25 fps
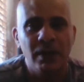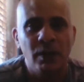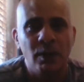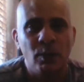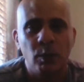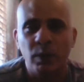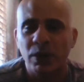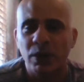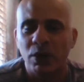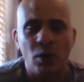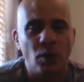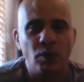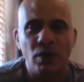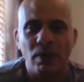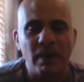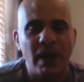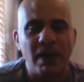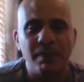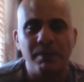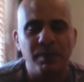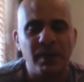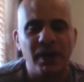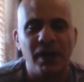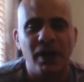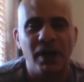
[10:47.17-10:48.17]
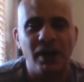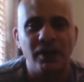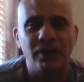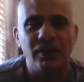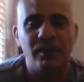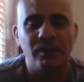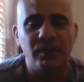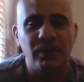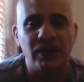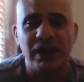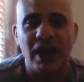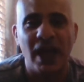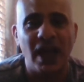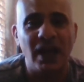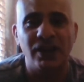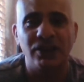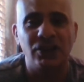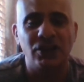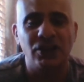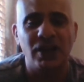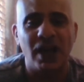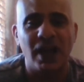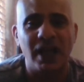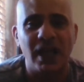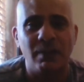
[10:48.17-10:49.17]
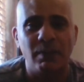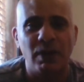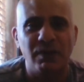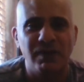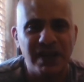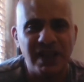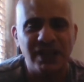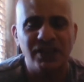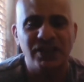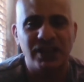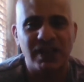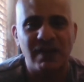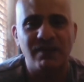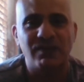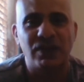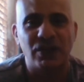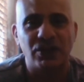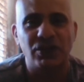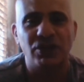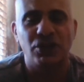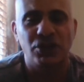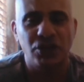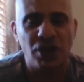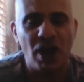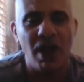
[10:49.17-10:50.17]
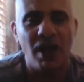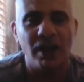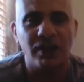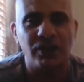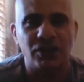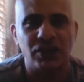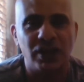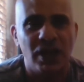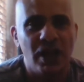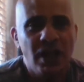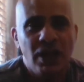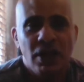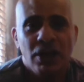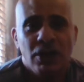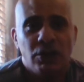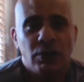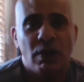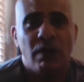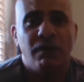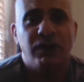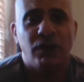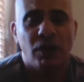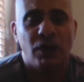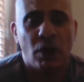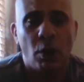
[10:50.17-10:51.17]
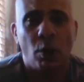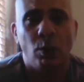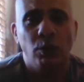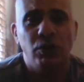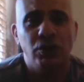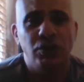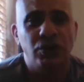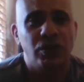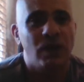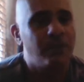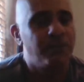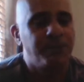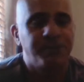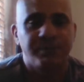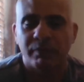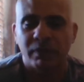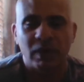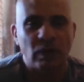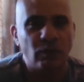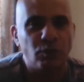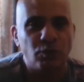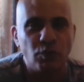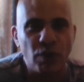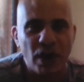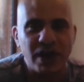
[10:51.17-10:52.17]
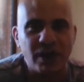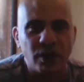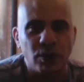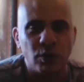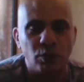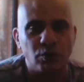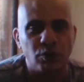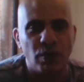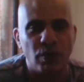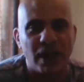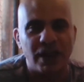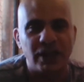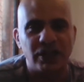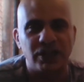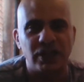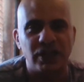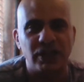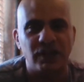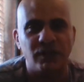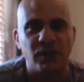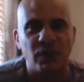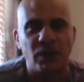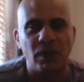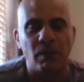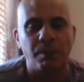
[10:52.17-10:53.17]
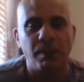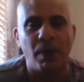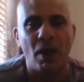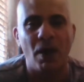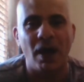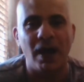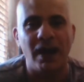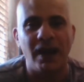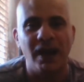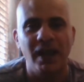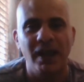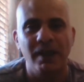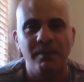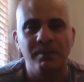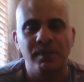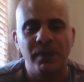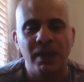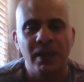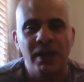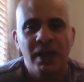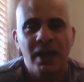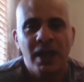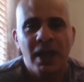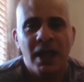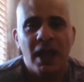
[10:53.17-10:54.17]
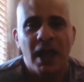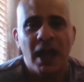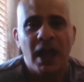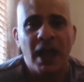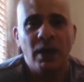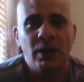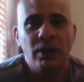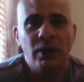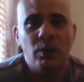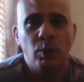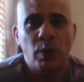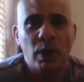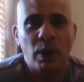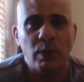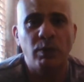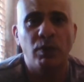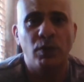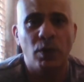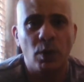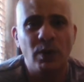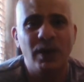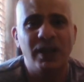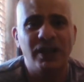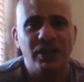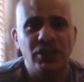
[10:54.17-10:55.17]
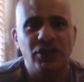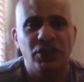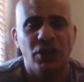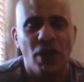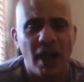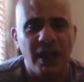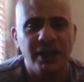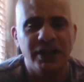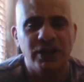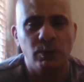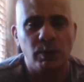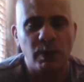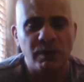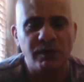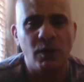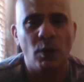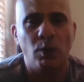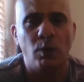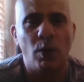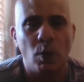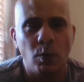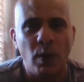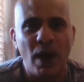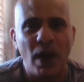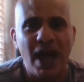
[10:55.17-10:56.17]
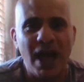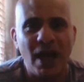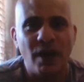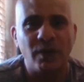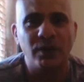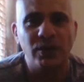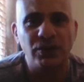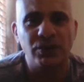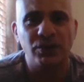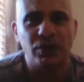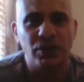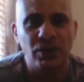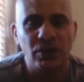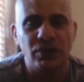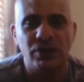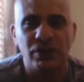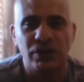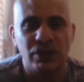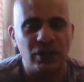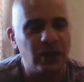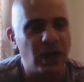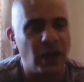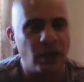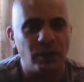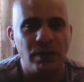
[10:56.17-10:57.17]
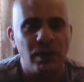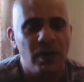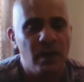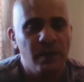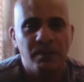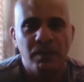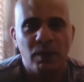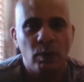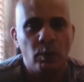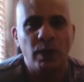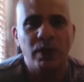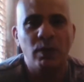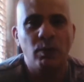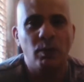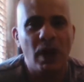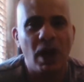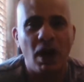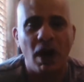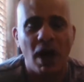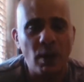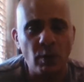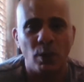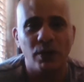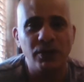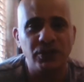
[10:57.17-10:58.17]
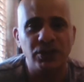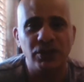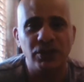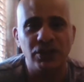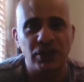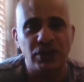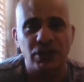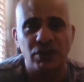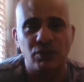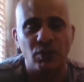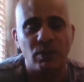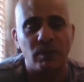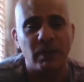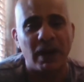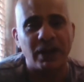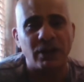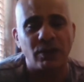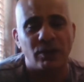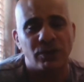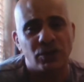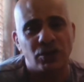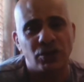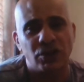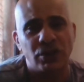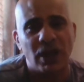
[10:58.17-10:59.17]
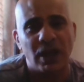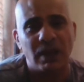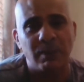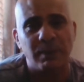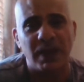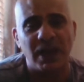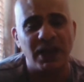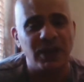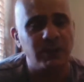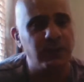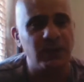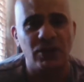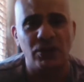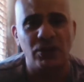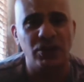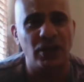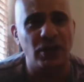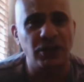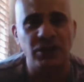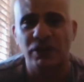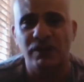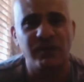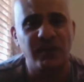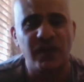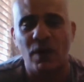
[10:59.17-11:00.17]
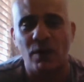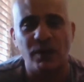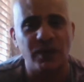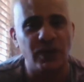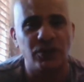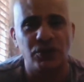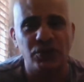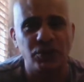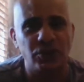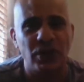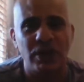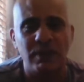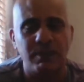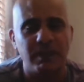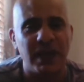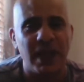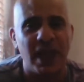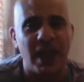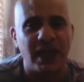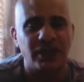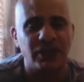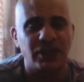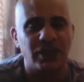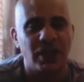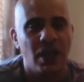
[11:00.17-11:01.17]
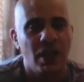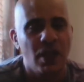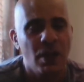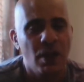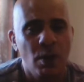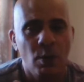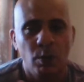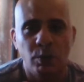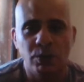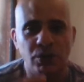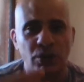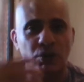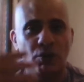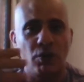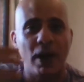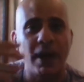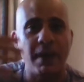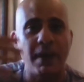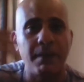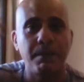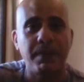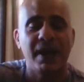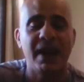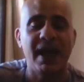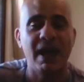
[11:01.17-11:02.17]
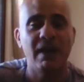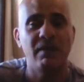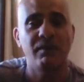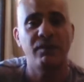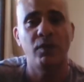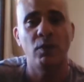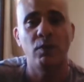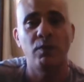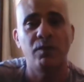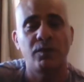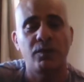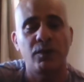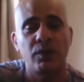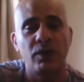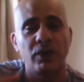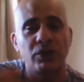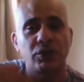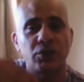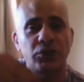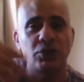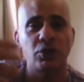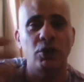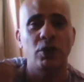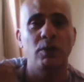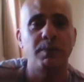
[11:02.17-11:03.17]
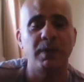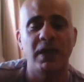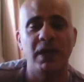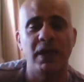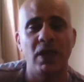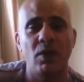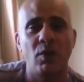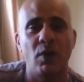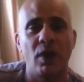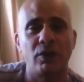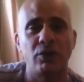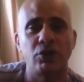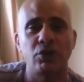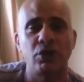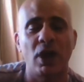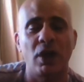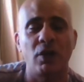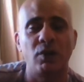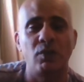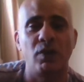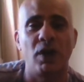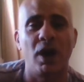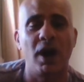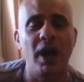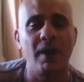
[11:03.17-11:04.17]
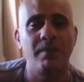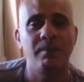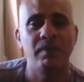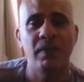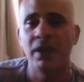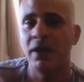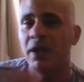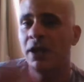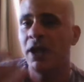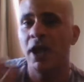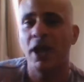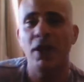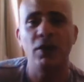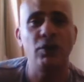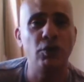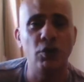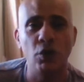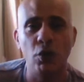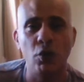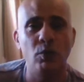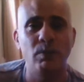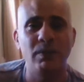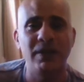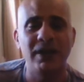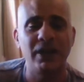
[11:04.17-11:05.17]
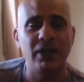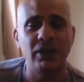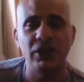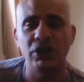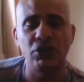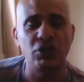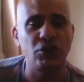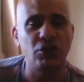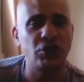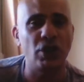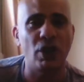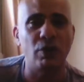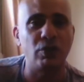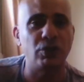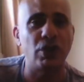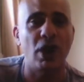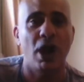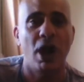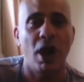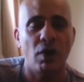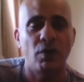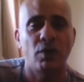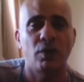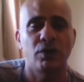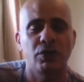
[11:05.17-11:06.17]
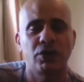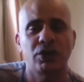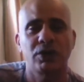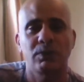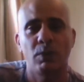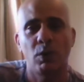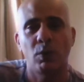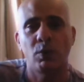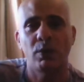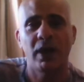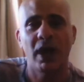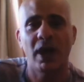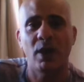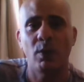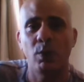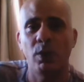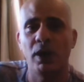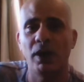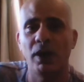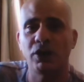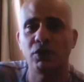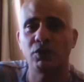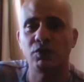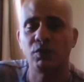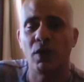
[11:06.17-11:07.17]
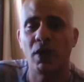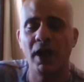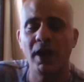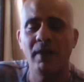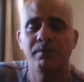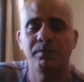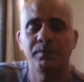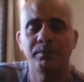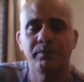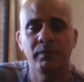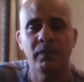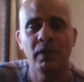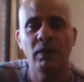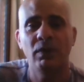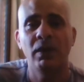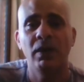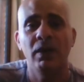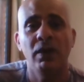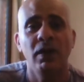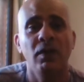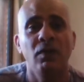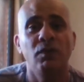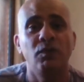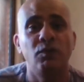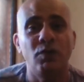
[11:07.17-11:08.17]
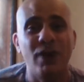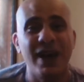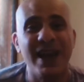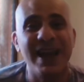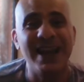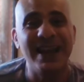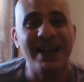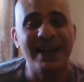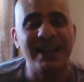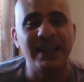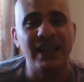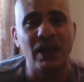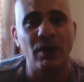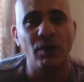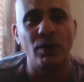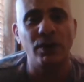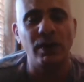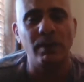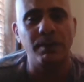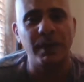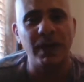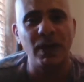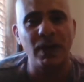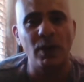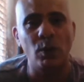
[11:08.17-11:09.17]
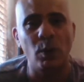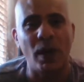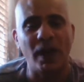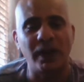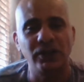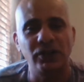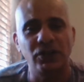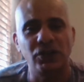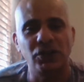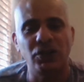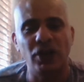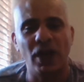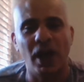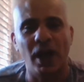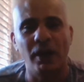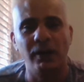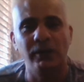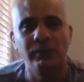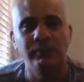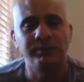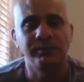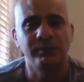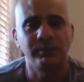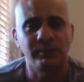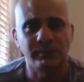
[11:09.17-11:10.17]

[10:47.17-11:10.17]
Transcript: We all remember the Helen Slater movie. Let's give this a chance. So of course, record ratings for the pilot. And we were all excited. We thought, well, wow, this could, you know, I wanted it to remain on CBS because I just felt that CBS was a great platform for a superhero show, right? And normally these shows are on small networks, right? Rarely they're on the big ones. So